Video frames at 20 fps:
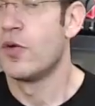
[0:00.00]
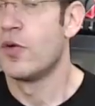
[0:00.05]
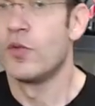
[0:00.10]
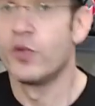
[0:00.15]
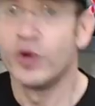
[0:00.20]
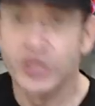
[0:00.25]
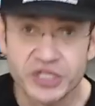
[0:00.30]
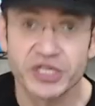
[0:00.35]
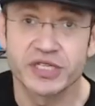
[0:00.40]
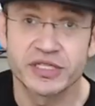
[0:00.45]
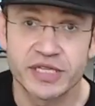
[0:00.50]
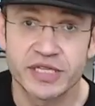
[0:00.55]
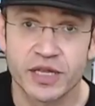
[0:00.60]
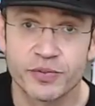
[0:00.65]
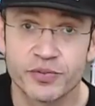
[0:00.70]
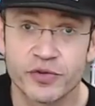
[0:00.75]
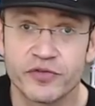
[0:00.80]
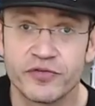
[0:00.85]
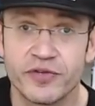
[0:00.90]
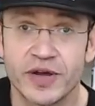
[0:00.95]
We just
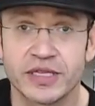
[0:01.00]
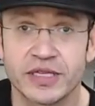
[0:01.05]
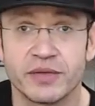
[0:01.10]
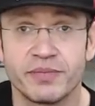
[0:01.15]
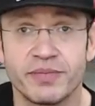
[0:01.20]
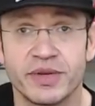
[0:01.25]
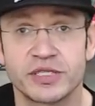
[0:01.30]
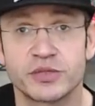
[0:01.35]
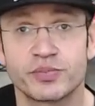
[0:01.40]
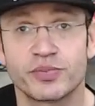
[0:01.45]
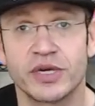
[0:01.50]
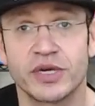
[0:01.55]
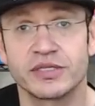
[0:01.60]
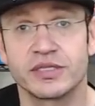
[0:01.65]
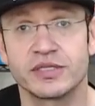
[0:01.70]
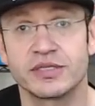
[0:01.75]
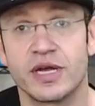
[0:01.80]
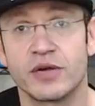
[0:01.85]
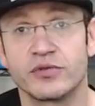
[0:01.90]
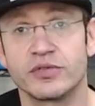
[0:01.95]
help you find the best
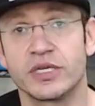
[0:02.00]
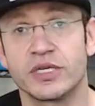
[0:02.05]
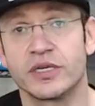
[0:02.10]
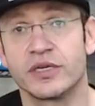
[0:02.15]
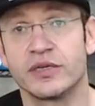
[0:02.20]
prices out there.